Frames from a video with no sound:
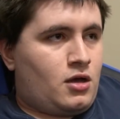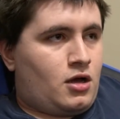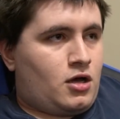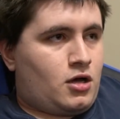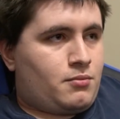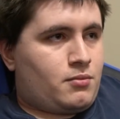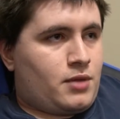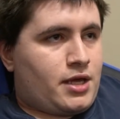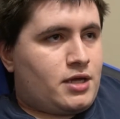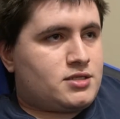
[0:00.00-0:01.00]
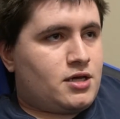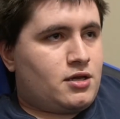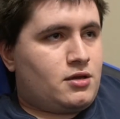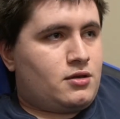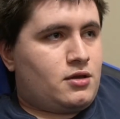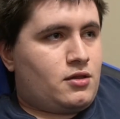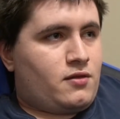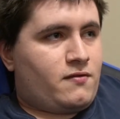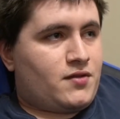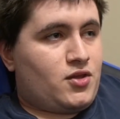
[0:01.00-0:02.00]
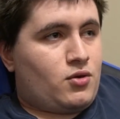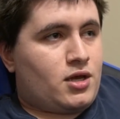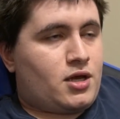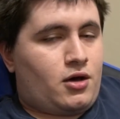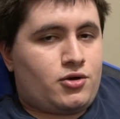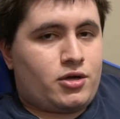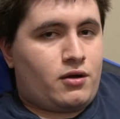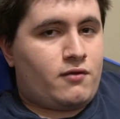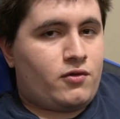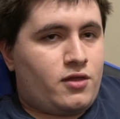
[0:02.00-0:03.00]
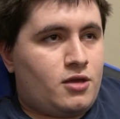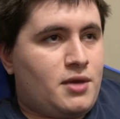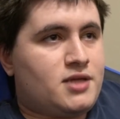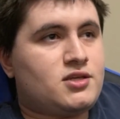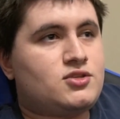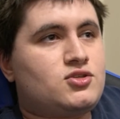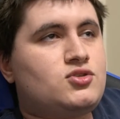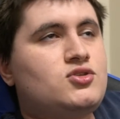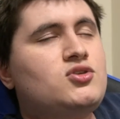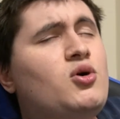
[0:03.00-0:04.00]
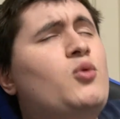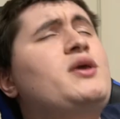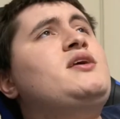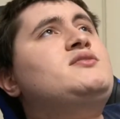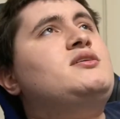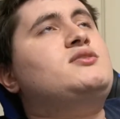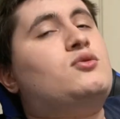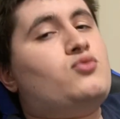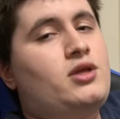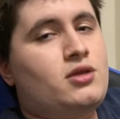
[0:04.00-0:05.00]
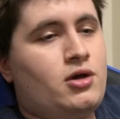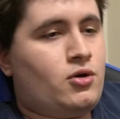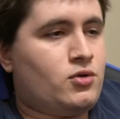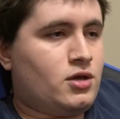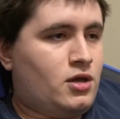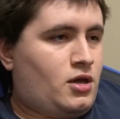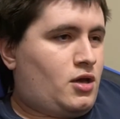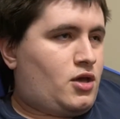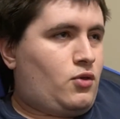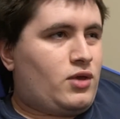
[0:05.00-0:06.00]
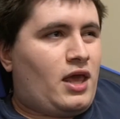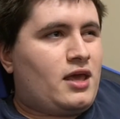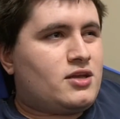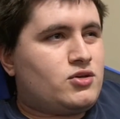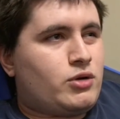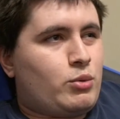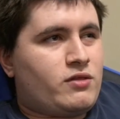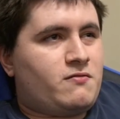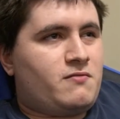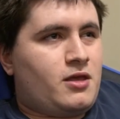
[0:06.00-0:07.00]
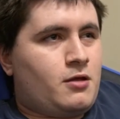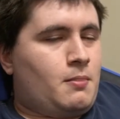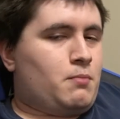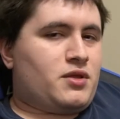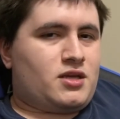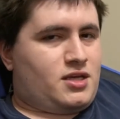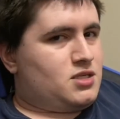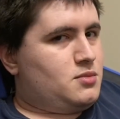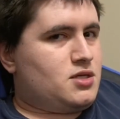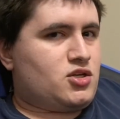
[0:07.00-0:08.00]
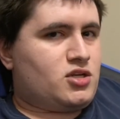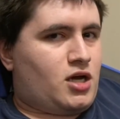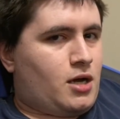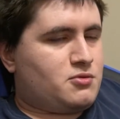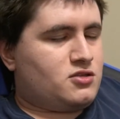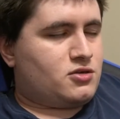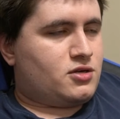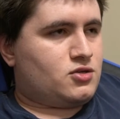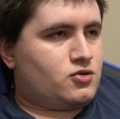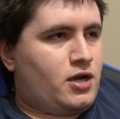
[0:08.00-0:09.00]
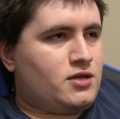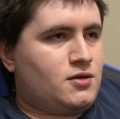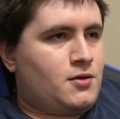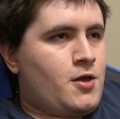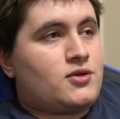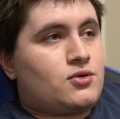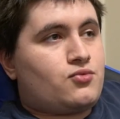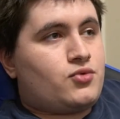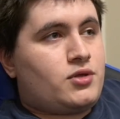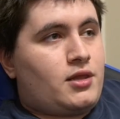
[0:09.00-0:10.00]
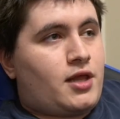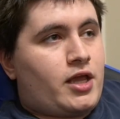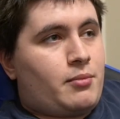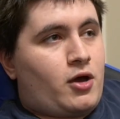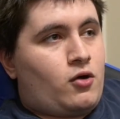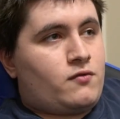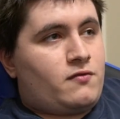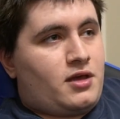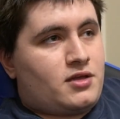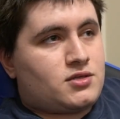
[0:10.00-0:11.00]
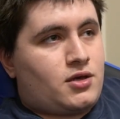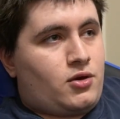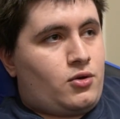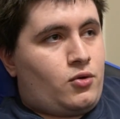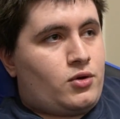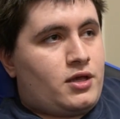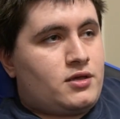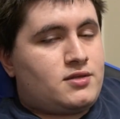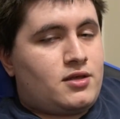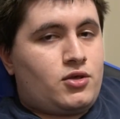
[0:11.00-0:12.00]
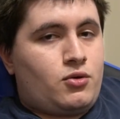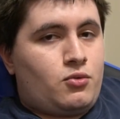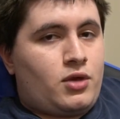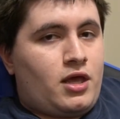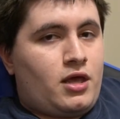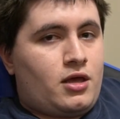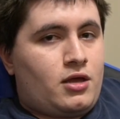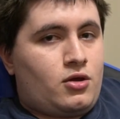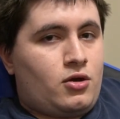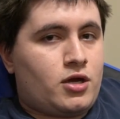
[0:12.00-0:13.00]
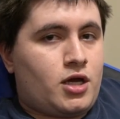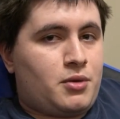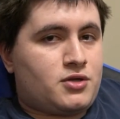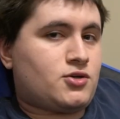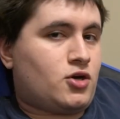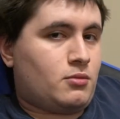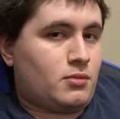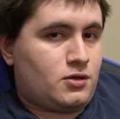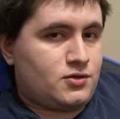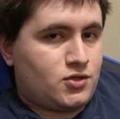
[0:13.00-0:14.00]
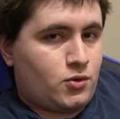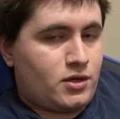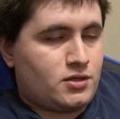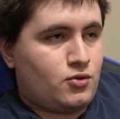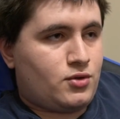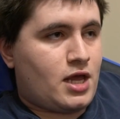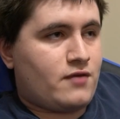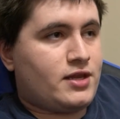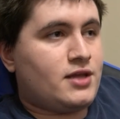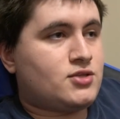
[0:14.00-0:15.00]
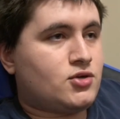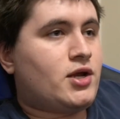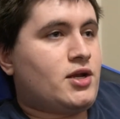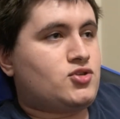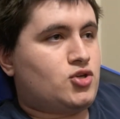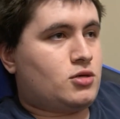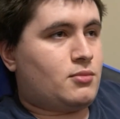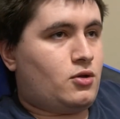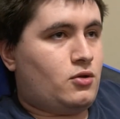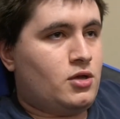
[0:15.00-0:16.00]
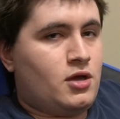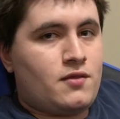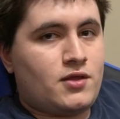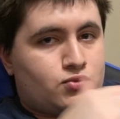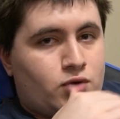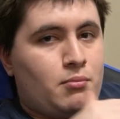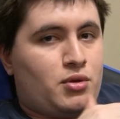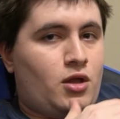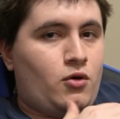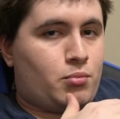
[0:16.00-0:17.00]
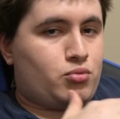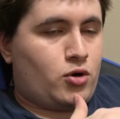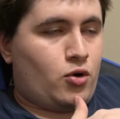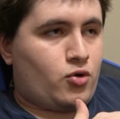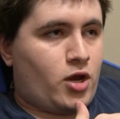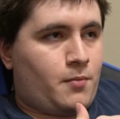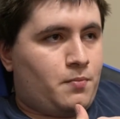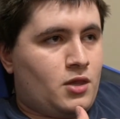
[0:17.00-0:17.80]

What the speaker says: Like I said, the fact that you can color code everything makes it so easy to read code. You can do it with Vim, but the customization options aren't as great. Also really like about VS Code is that you can hook up a terminal to it. You can have an integrated terminal that's right below the program.